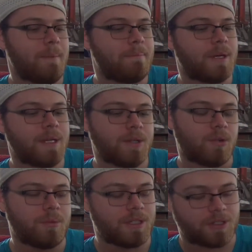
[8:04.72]
but
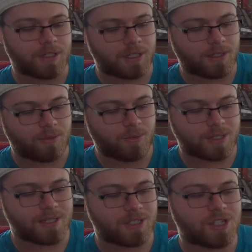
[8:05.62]
normally you're gonna get
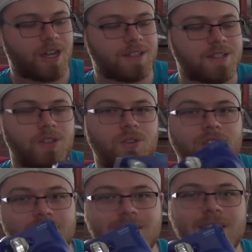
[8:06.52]
what's in shot. So
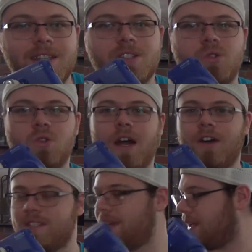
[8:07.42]
this thing is cool.
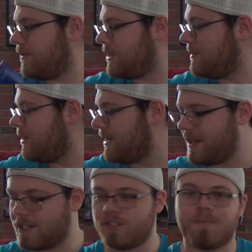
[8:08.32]
I'll take it with me on my
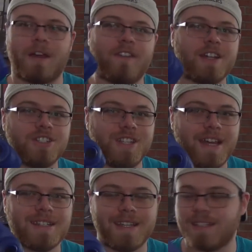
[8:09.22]
next trip. I've actually
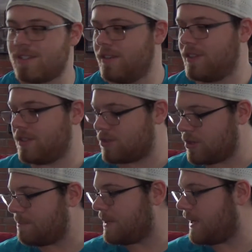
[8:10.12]
not taken this on a trip